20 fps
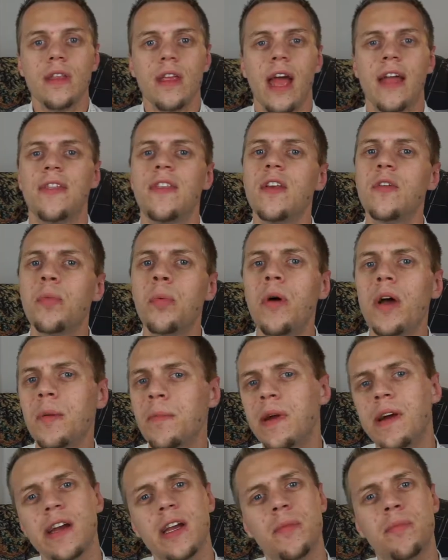At this point,
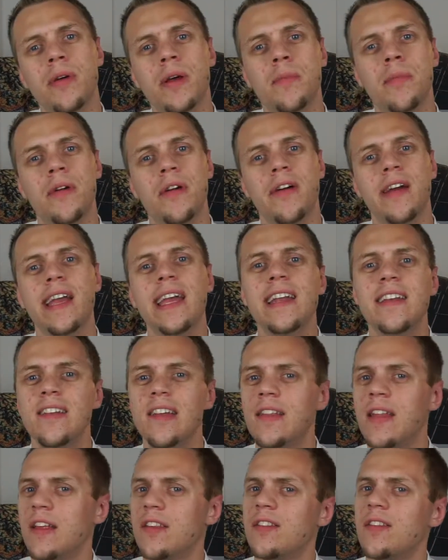Mary and Pippin are
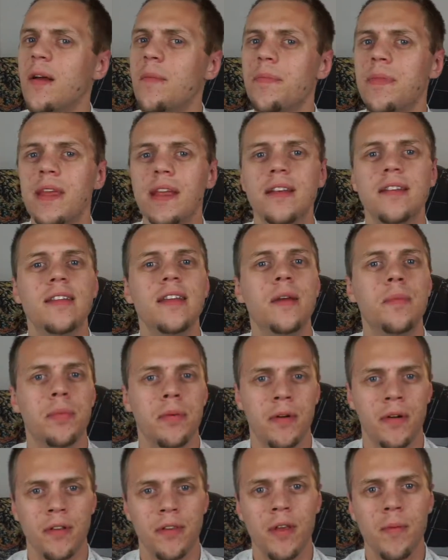hinted that something
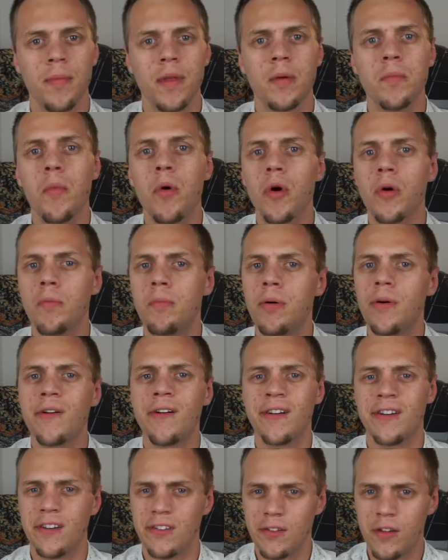deeper, something more
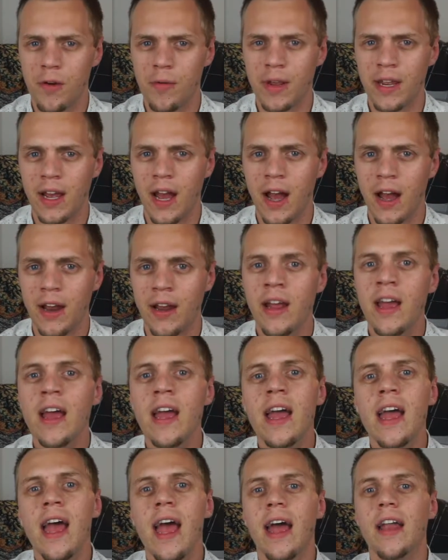important is going on.
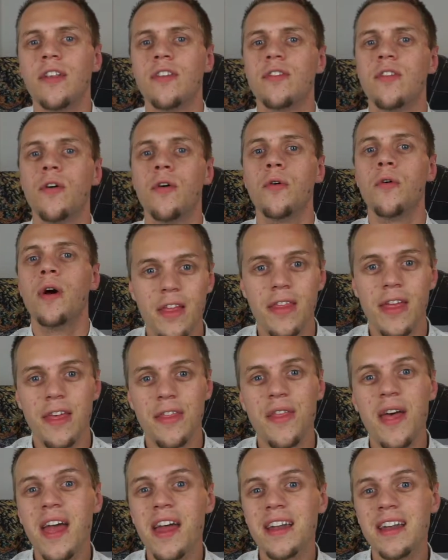And so they
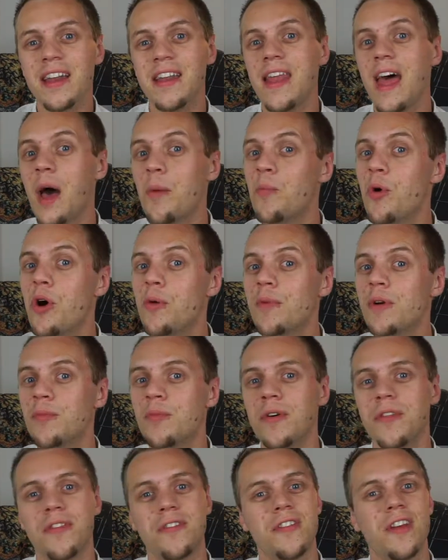then, in that moment,
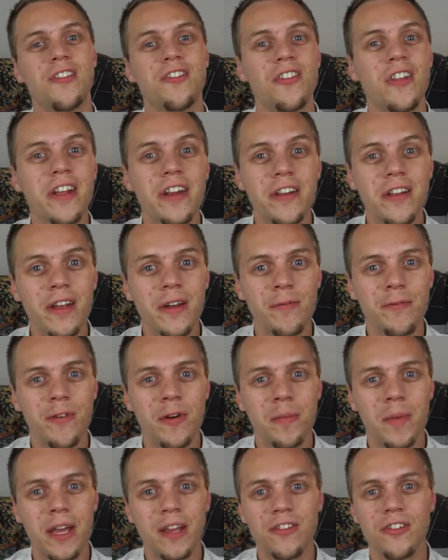with such little
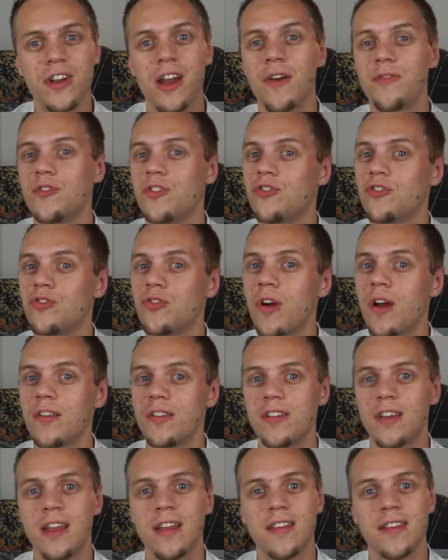information, have to
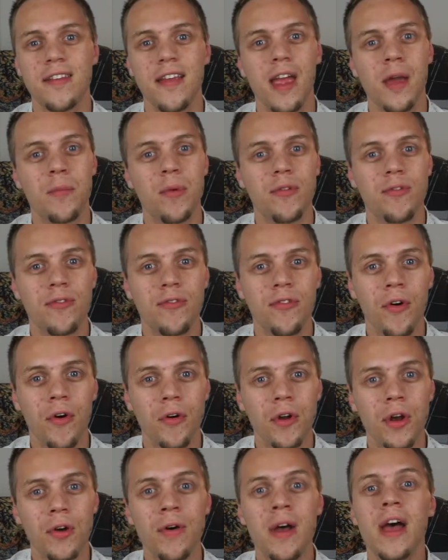trust in Sam and
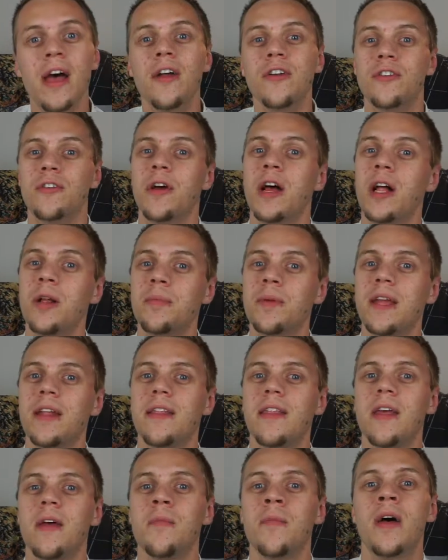Frodo to help
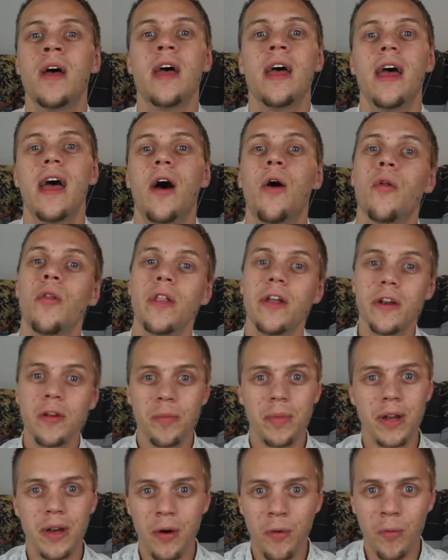get them a little
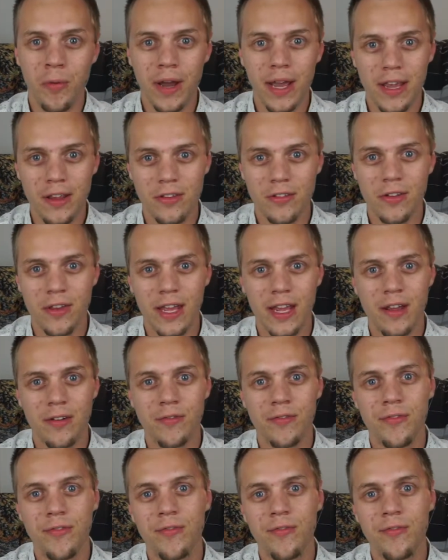bit away so they can